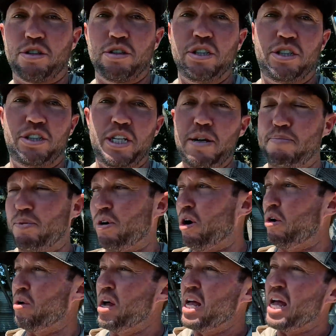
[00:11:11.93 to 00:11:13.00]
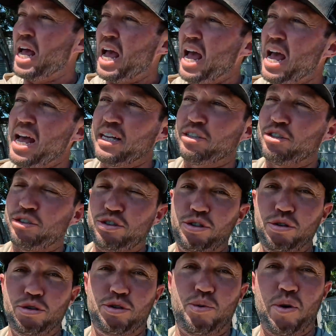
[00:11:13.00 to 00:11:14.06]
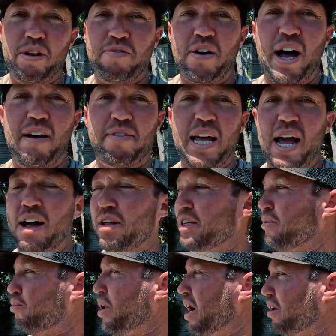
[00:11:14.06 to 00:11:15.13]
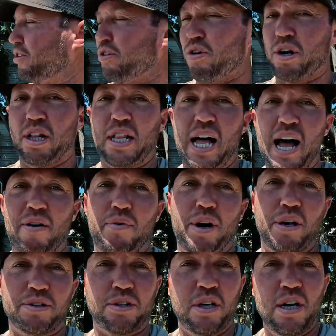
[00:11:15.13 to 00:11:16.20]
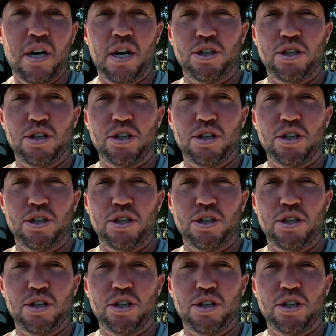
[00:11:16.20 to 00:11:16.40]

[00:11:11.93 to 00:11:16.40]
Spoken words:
So this Sea Pro has 2 25-gallon wells on it, live wells.